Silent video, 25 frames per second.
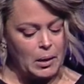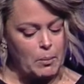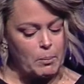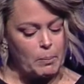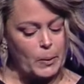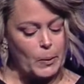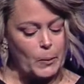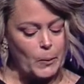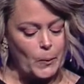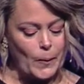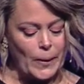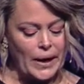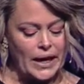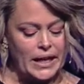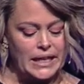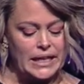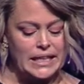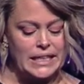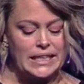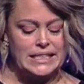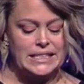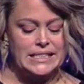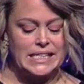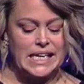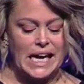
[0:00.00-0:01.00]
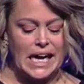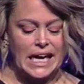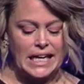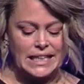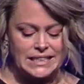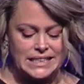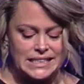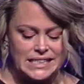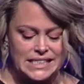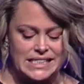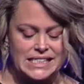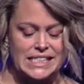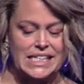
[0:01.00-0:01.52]
but what is
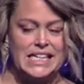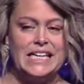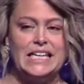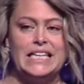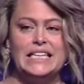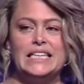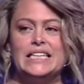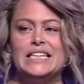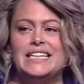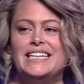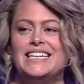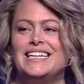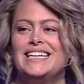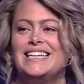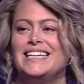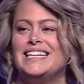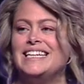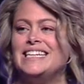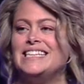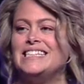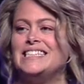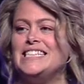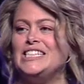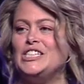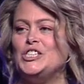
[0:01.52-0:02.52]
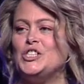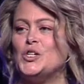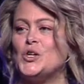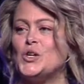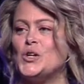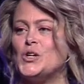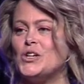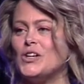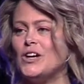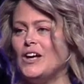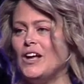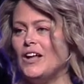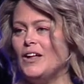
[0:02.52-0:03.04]
unseen is
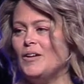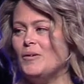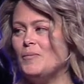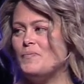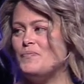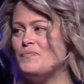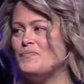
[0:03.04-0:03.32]
eternal."